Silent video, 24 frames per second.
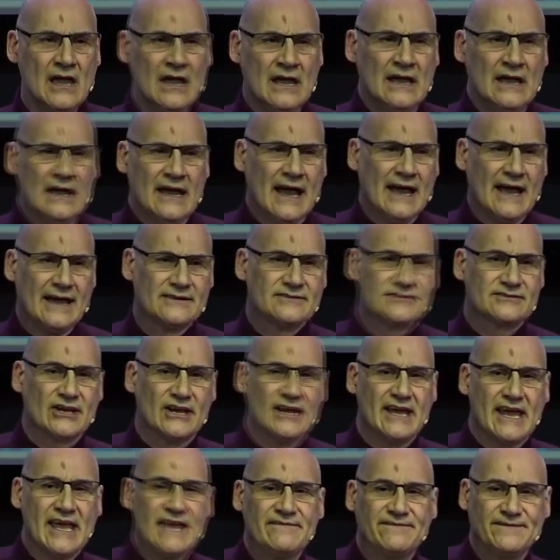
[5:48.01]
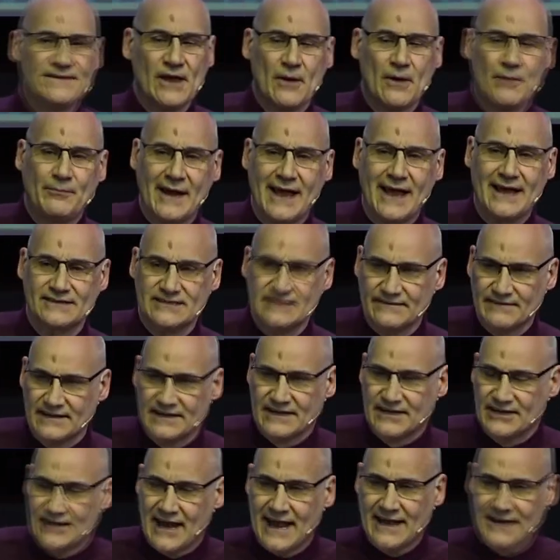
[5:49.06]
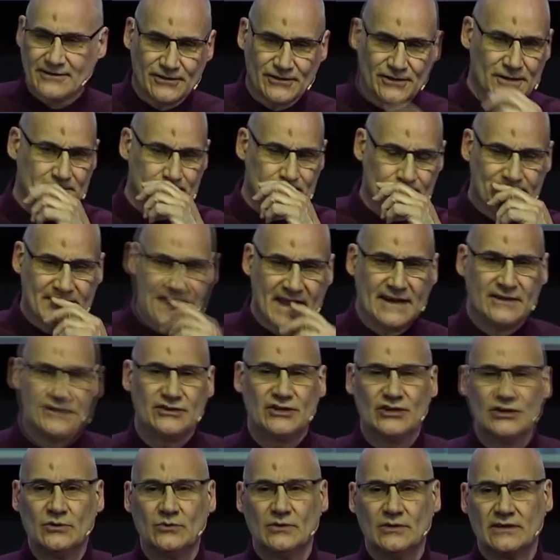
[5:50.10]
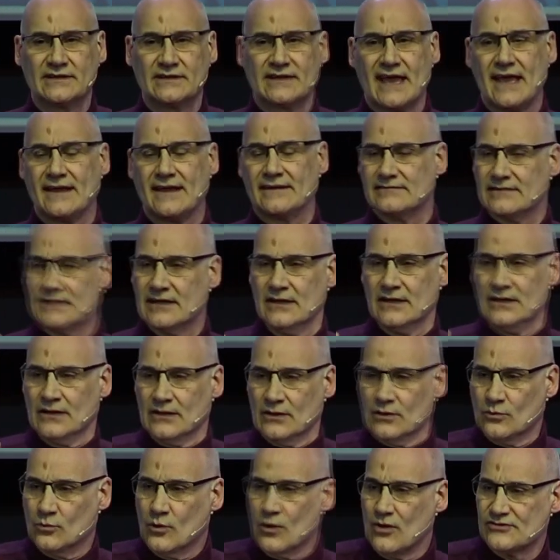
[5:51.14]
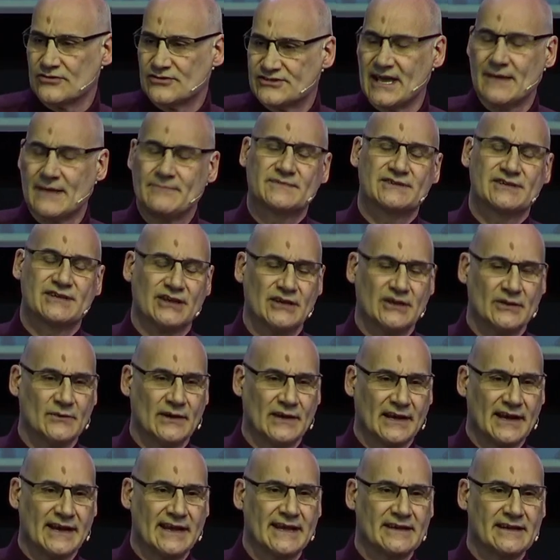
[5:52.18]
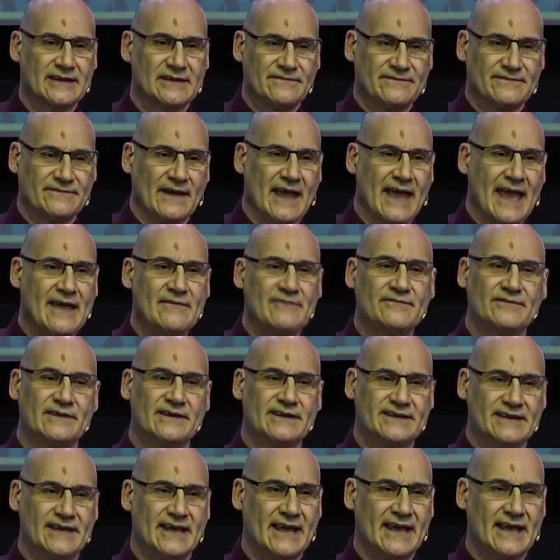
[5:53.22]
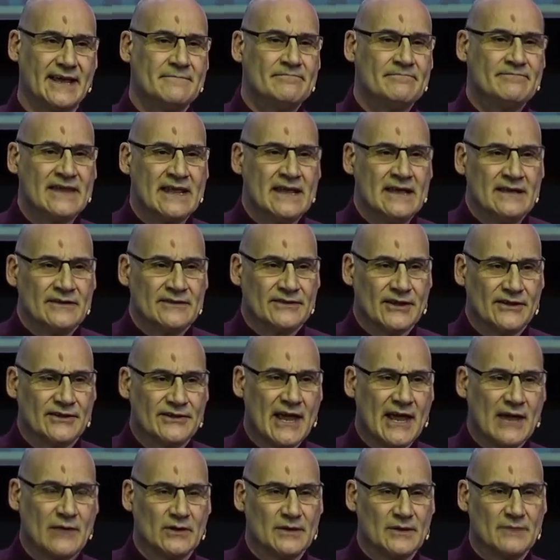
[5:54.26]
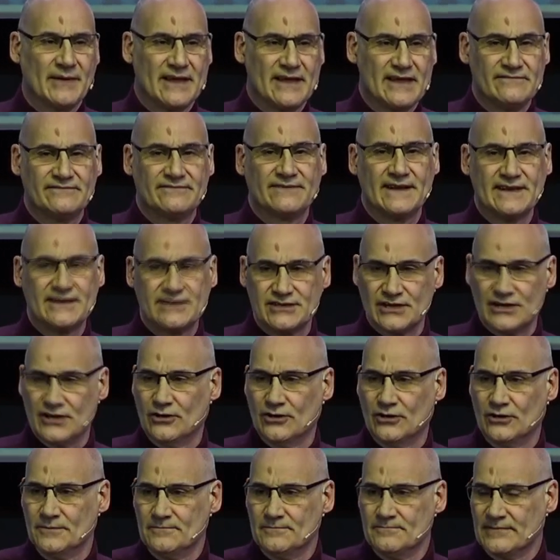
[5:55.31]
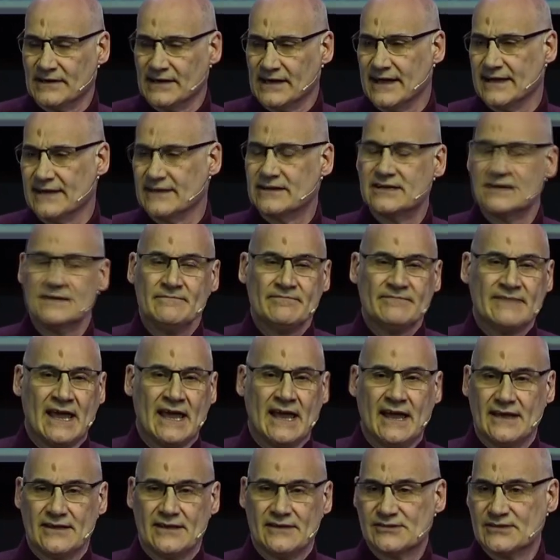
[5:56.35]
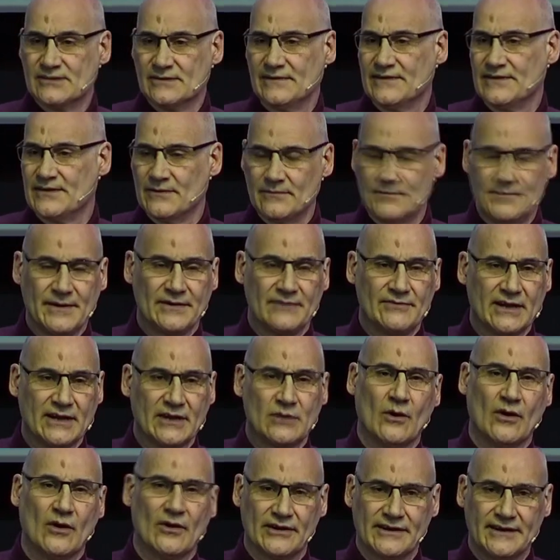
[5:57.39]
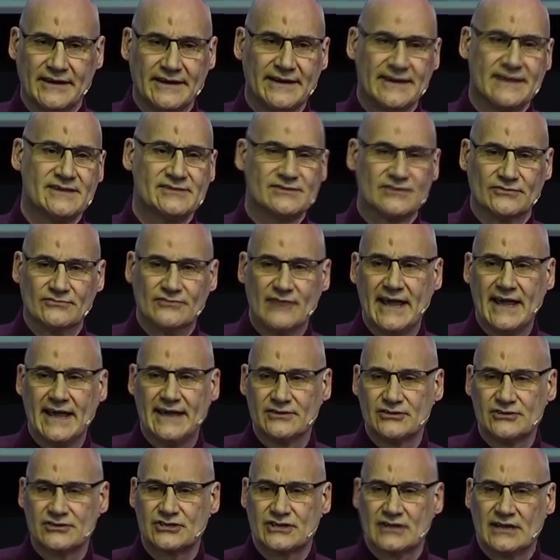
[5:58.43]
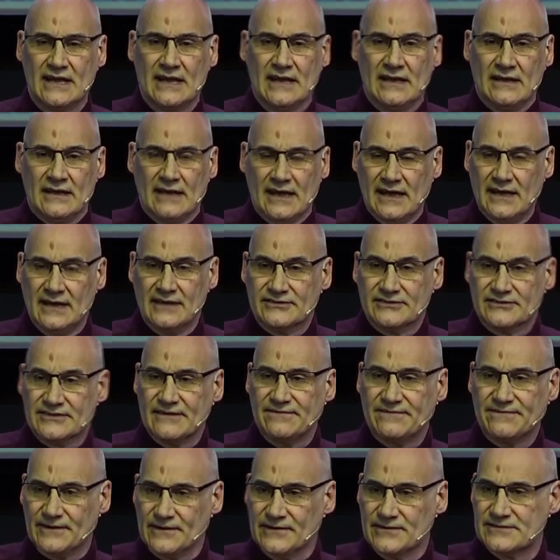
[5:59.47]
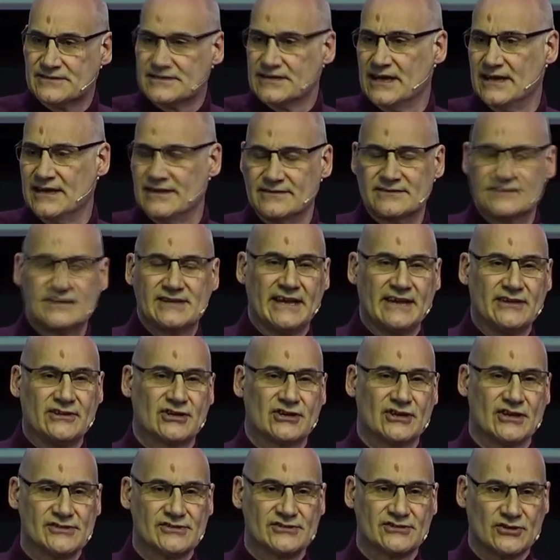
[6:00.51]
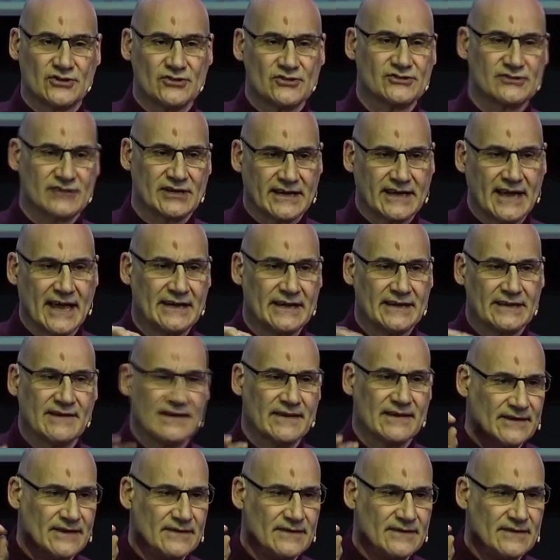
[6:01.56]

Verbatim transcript: And uh, if you're part of a Connect group, then you will get WhatsApp to you a link for every day that there will be a video link. Uh, some of them will be Rick Warren and he's arranged. Uh, different uh, teachers just to kind of give a